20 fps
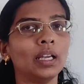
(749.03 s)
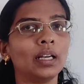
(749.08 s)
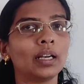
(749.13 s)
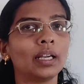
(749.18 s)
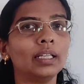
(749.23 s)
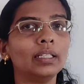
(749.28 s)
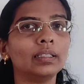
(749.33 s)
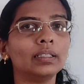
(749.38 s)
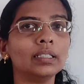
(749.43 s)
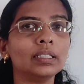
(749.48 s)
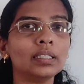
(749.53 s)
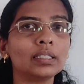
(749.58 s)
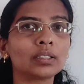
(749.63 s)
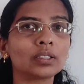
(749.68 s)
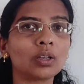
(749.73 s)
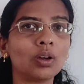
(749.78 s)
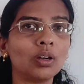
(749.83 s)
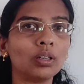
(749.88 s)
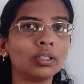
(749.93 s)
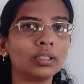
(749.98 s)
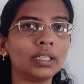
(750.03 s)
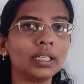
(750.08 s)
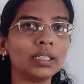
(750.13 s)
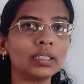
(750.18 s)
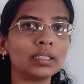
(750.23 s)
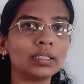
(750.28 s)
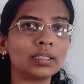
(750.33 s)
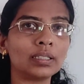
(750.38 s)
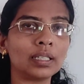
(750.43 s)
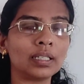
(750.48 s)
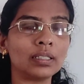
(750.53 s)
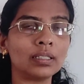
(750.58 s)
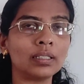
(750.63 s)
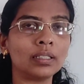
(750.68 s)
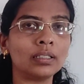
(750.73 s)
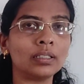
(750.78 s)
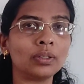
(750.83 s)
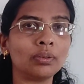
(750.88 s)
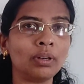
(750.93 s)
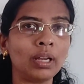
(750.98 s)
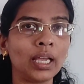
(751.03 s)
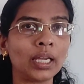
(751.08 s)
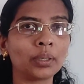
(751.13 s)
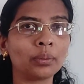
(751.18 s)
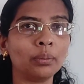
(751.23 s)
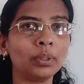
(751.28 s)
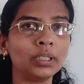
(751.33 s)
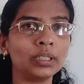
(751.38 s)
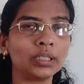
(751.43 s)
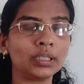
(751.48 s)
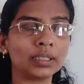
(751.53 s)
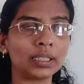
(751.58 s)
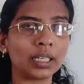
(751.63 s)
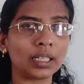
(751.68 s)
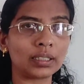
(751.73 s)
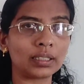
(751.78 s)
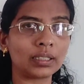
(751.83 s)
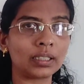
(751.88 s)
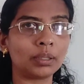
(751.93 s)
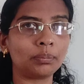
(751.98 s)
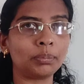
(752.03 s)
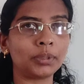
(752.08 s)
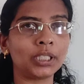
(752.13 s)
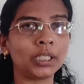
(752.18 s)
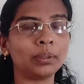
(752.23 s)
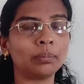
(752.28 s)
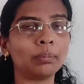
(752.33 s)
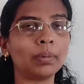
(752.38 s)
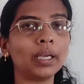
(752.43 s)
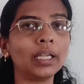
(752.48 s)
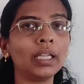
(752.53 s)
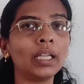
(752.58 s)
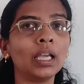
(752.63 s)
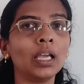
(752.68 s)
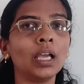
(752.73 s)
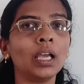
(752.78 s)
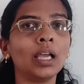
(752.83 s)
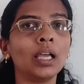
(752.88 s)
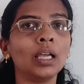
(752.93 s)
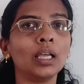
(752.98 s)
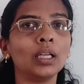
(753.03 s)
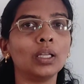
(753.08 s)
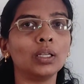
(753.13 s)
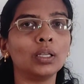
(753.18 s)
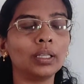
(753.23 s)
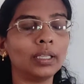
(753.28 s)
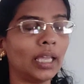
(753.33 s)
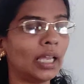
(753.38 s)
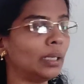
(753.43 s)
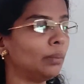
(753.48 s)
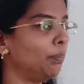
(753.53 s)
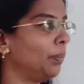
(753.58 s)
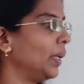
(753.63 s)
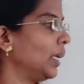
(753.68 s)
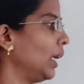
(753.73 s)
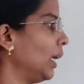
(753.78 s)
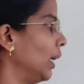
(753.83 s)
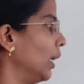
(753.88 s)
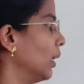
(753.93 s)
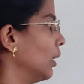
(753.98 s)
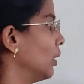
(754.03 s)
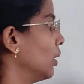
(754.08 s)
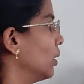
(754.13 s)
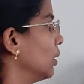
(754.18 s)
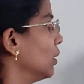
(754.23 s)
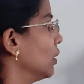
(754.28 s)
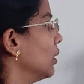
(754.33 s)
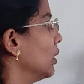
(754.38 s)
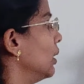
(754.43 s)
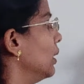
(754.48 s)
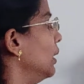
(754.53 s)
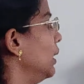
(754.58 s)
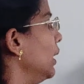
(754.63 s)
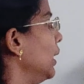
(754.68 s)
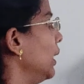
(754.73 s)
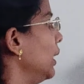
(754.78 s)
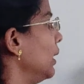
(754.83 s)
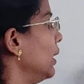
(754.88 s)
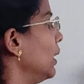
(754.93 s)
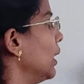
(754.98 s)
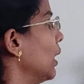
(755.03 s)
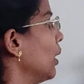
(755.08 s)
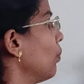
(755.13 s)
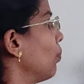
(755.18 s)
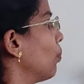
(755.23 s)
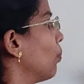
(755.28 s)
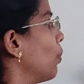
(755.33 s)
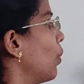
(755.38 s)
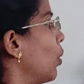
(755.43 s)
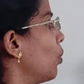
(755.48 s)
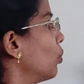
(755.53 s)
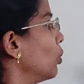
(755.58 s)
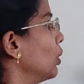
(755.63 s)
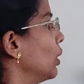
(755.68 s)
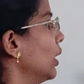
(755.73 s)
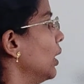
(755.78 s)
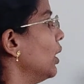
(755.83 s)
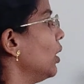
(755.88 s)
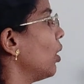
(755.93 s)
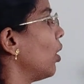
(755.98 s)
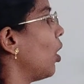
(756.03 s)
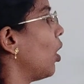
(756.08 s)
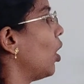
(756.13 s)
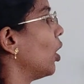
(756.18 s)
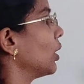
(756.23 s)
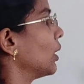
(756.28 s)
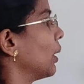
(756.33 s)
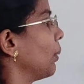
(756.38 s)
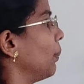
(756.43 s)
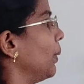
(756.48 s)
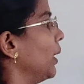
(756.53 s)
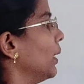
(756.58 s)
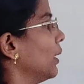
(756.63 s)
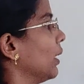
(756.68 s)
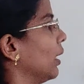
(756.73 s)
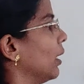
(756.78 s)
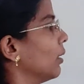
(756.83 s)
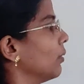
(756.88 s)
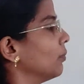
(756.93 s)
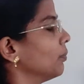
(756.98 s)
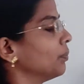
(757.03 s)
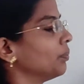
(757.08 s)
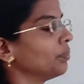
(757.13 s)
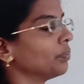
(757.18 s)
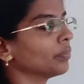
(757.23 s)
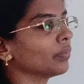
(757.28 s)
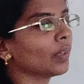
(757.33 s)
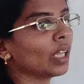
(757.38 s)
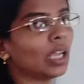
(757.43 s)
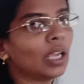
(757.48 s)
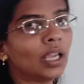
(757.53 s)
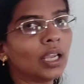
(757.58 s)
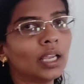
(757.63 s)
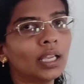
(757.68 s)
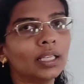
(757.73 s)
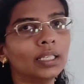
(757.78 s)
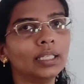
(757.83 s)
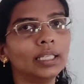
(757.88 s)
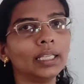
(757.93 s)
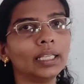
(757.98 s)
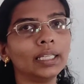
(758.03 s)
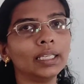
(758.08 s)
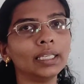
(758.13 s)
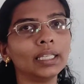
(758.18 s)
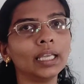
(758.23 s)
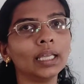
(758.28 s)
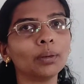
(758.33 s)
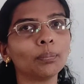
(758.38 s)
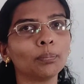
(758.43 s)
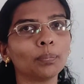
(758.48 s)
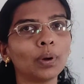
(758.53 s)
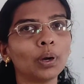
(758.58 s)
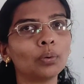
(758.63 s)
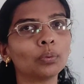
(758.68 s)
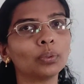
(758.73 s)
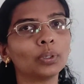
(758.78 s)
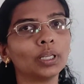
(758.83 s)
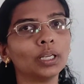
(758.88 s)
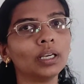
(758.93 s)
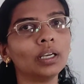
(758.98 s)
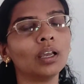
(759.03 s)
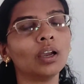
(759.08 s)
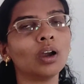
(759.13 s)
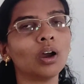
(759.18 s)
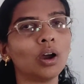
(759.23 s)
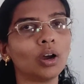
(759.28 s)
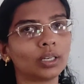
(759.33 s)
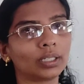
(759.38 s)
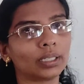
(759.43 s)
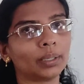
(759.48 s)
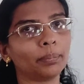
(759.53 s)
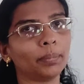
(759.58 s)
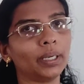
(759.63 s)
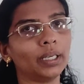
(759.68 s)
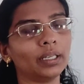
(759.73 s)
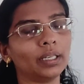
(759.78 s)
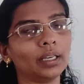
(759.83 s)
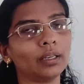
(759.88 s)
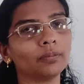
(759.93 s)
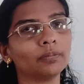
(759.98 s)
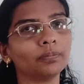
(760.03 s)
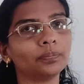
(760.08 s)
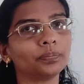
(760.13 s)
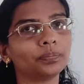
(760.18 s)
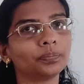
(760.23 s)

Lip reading: Right? This context sensitive language is accepted by LBA, linear bounded automata. Linear bounded automata.